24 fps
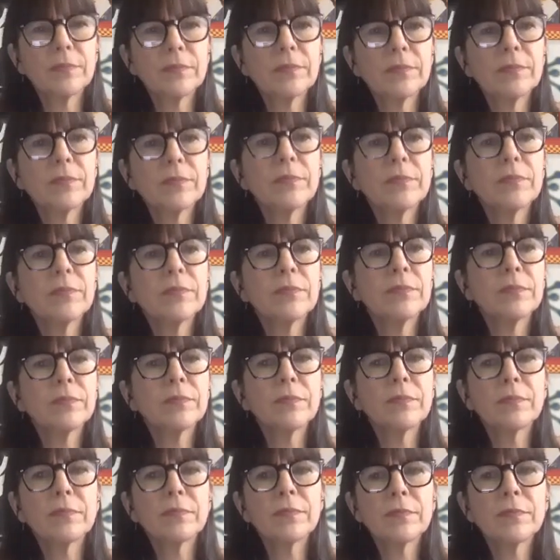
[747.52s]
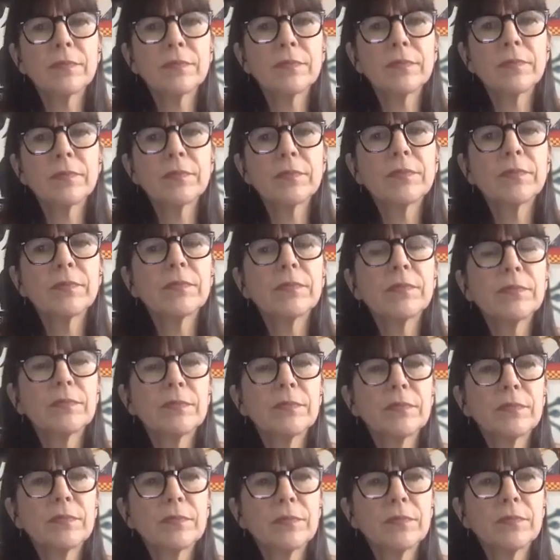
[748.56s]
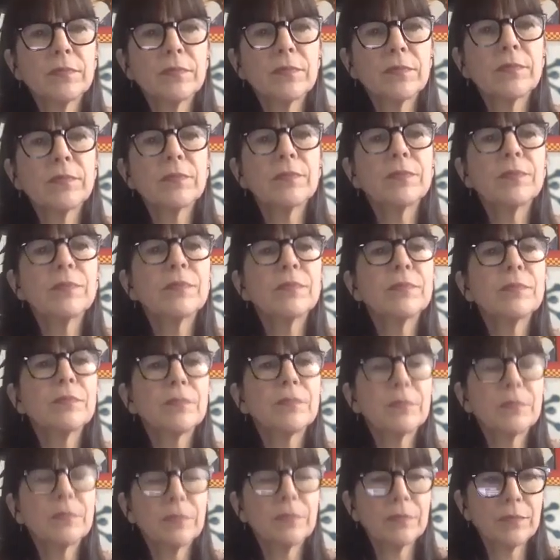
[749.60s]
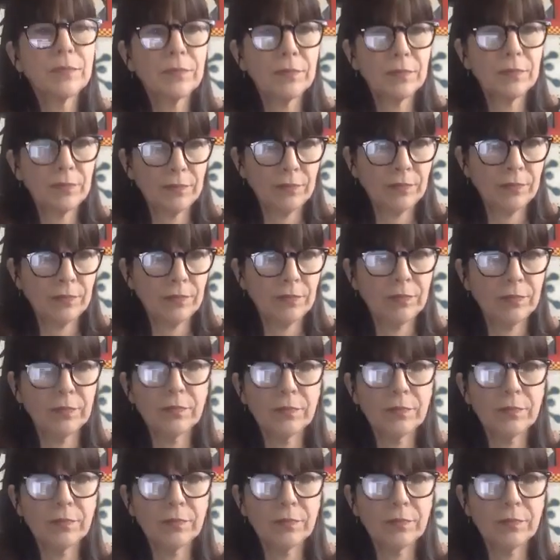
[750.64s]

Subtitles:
This person isn't speaking.